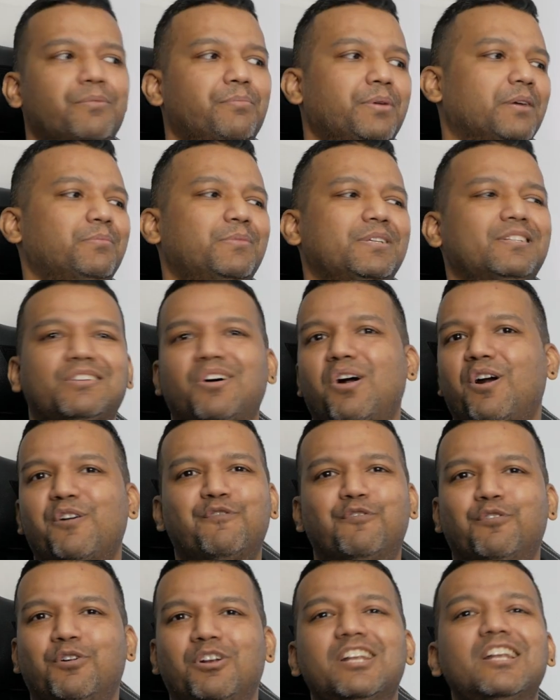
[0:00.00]
can pick up this card
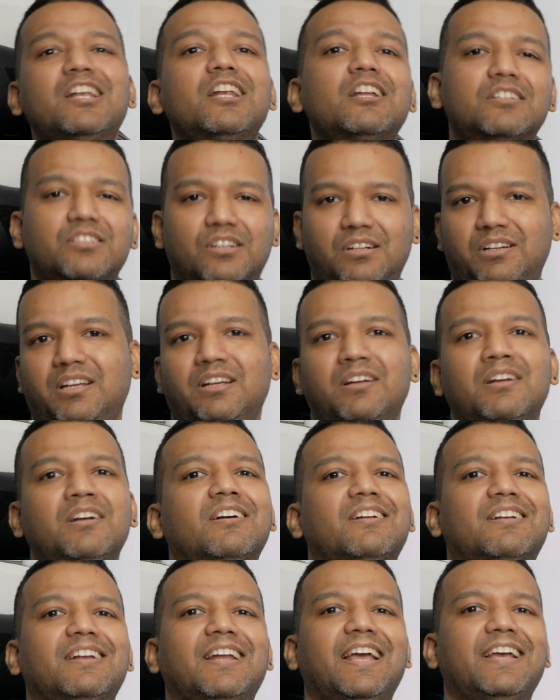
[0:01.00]
for literally
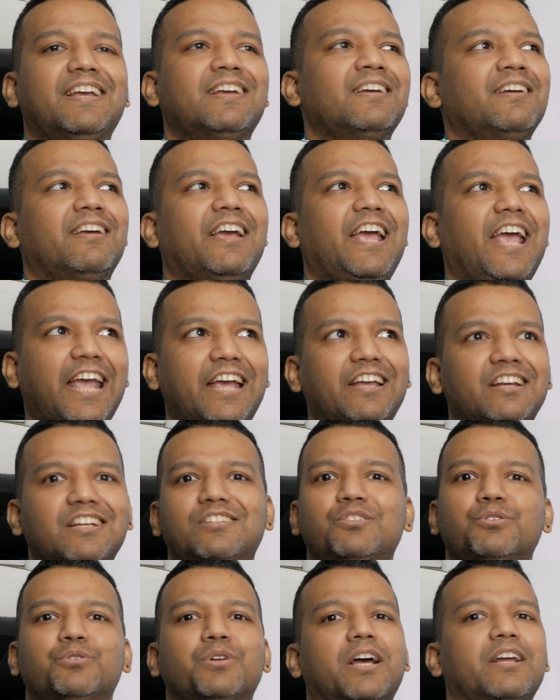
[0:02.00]
like
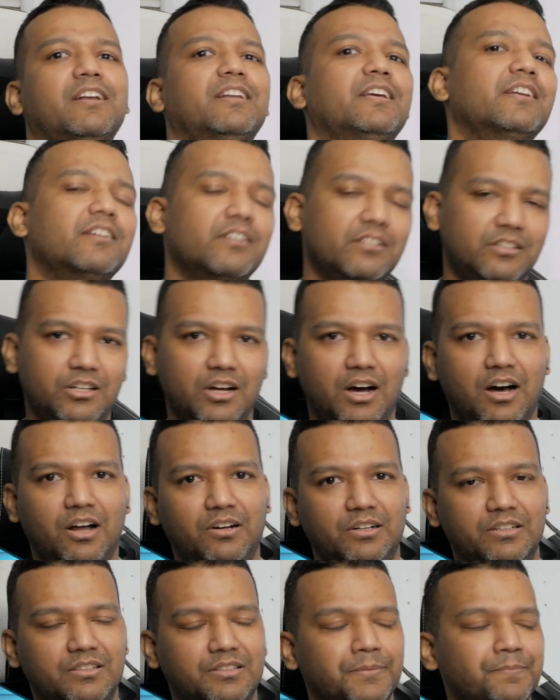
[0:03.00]
80 to 90
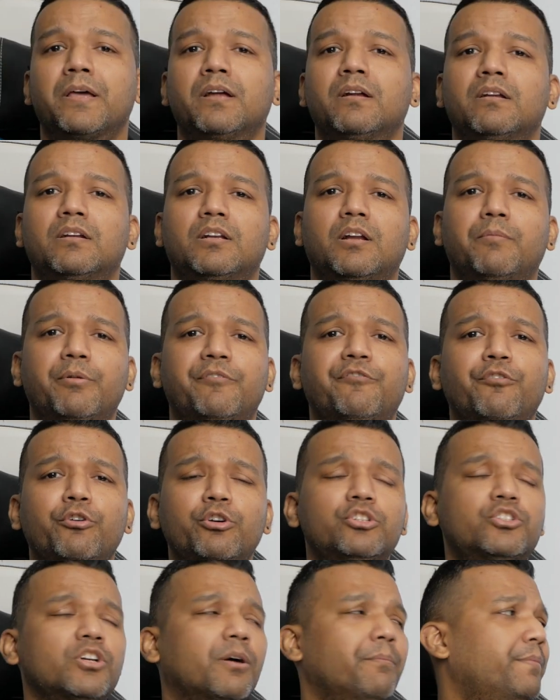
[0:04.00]
dollars now before
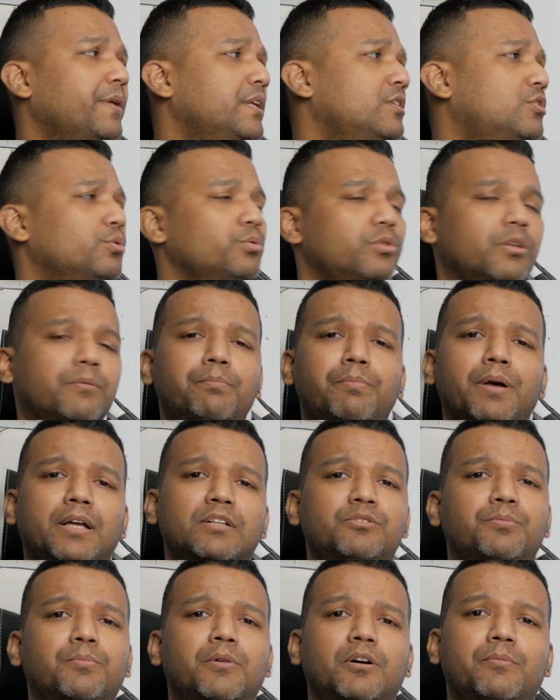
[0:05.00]
you jump into the
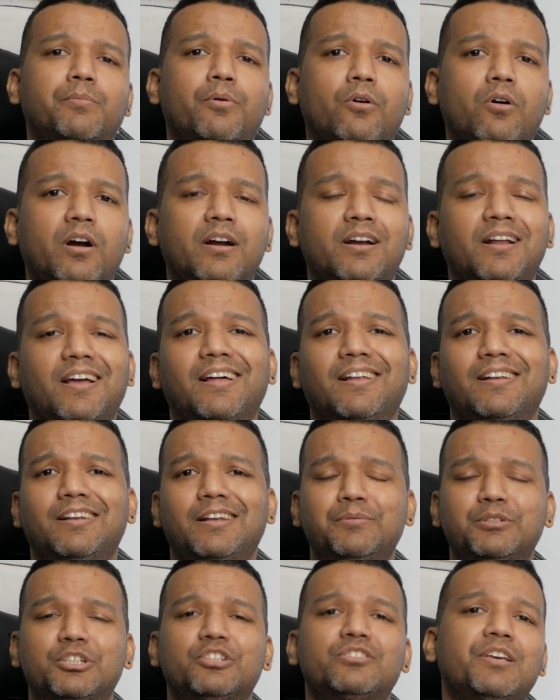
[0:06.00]
benchmark part
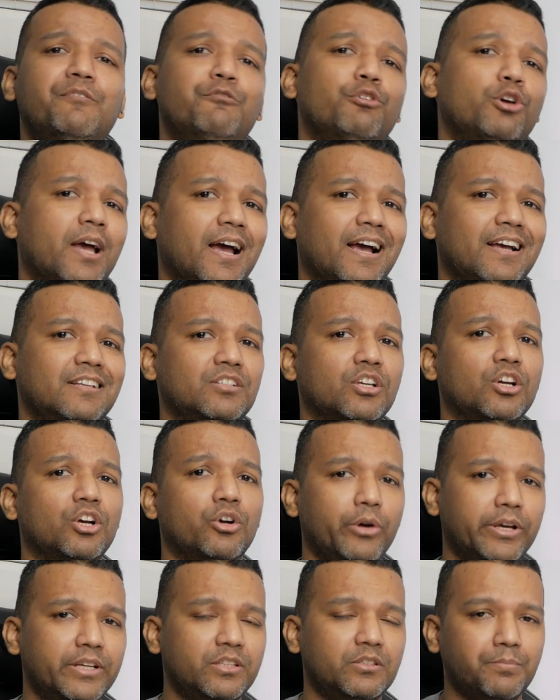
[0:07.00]
let me just give you guys
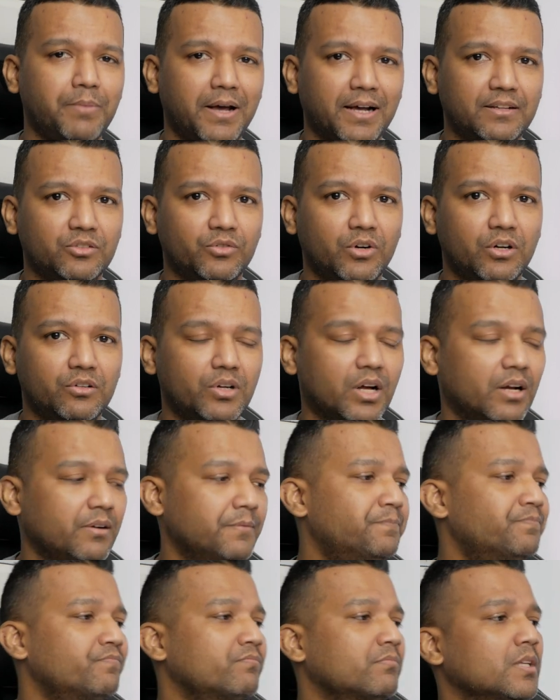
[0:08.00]
quick specs rundown
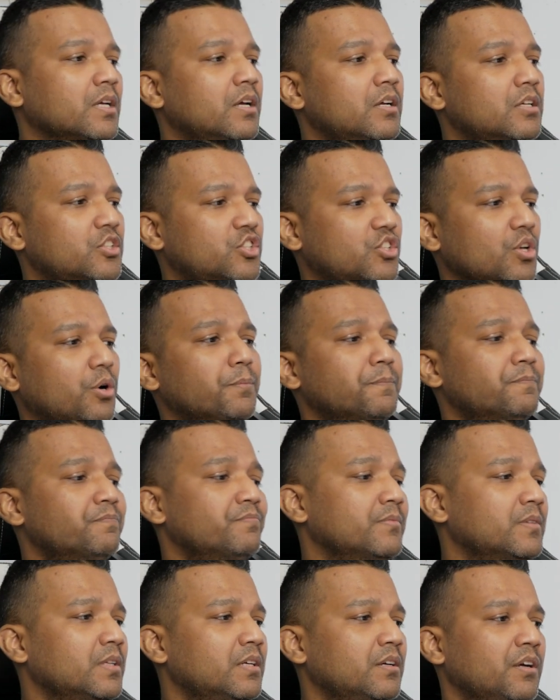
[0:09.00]
so
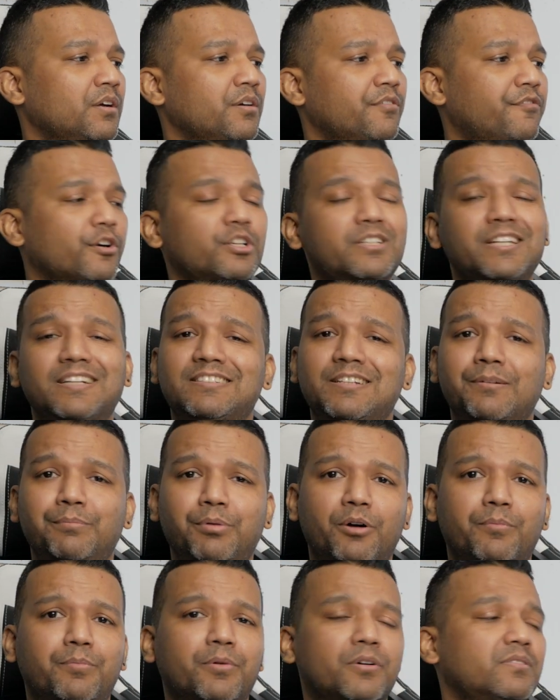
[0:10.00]
for testing
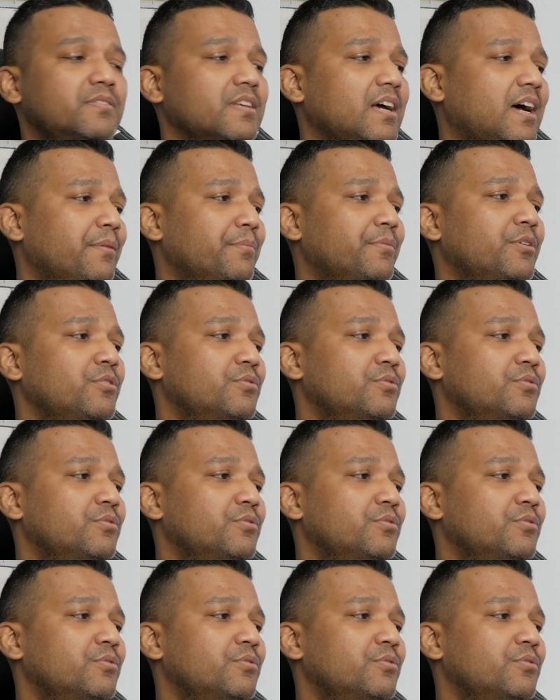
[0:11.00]
purpose I'm